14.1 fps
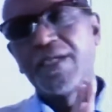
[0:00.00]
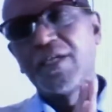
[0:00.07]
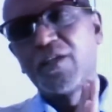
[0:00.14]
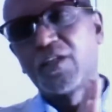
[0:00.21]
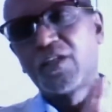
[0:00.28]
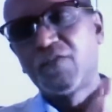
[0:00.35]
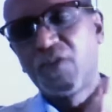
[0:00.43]

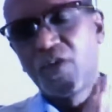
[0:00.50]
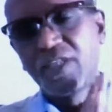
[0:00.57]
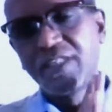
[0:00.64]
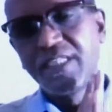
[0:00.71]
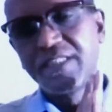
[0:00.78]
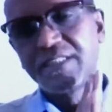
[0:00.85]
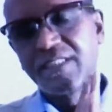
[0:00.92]
the follow
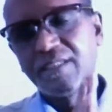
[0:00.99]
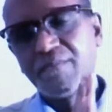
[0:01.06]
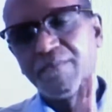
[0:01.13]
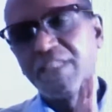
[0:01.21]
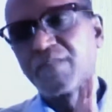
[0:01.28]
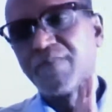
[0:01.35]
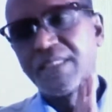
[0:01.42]
this
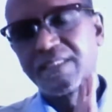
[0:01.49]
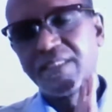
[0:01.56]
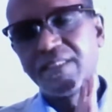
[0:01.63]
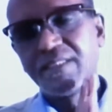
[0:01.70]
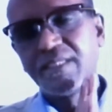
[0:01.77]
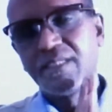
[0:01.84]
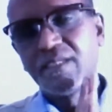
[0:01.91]
mixed
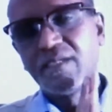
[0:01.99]
method